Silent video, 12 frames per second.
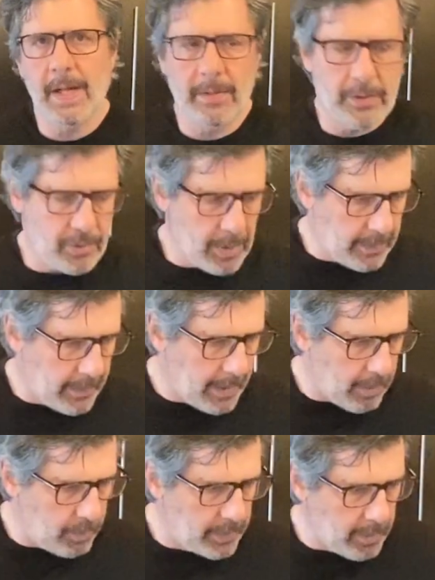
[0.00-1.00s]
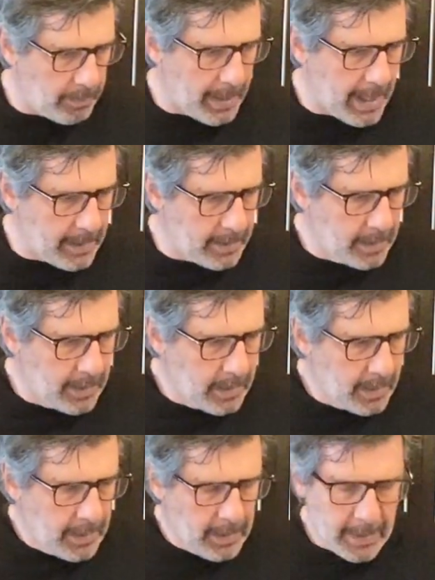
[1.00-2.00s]
on the strength of that window pane. And
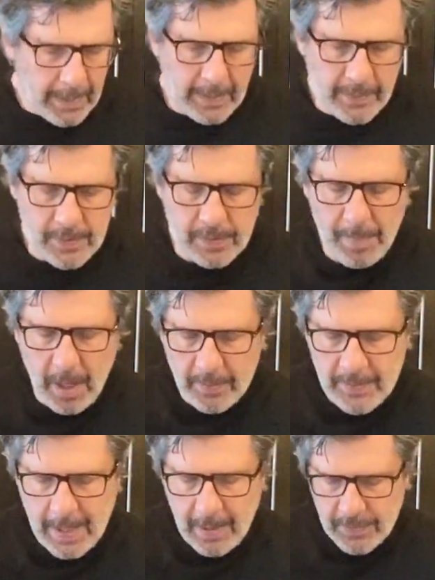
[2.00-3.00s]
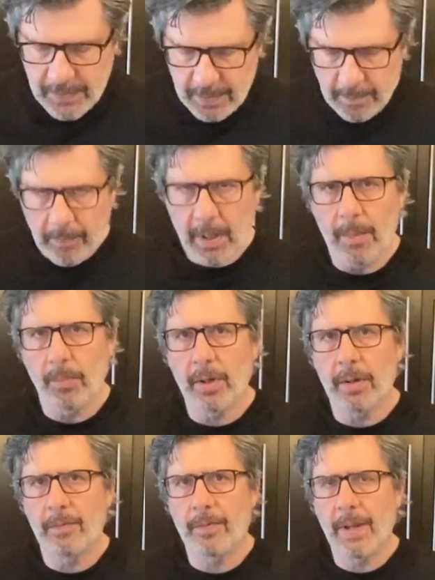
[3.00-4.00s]
then the smell test, I'm
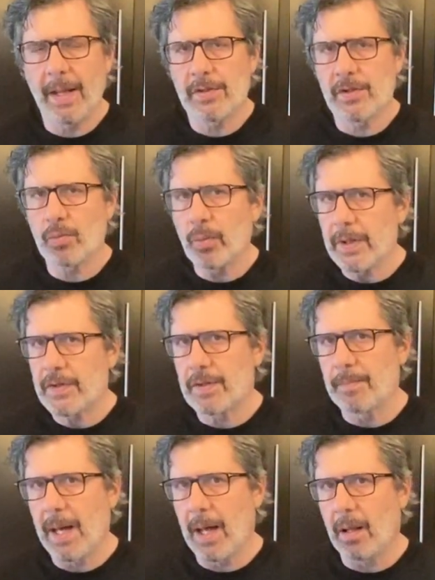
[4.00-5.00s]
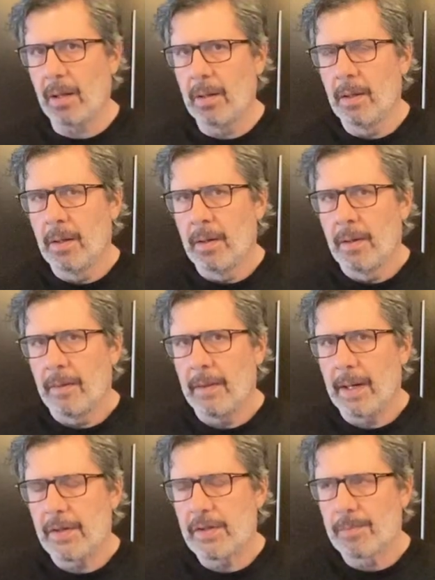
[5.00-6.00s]
looking for that sweet smell
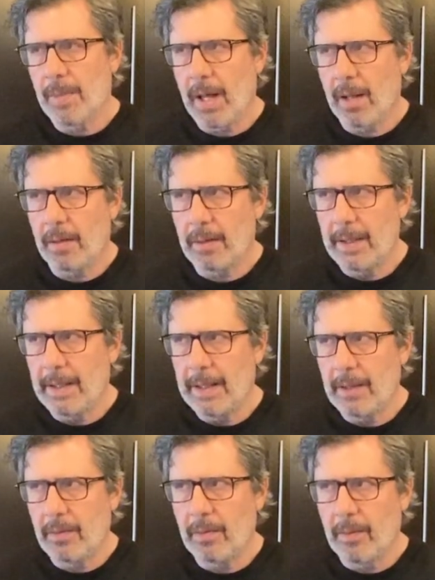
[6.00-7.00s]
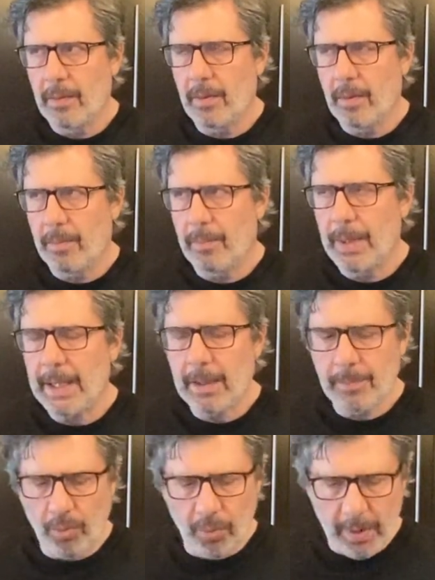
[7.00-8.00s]
that I smell in the
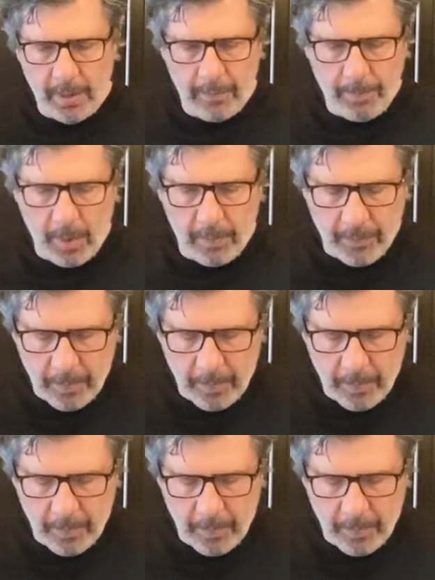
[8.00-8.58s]
peak point of bulk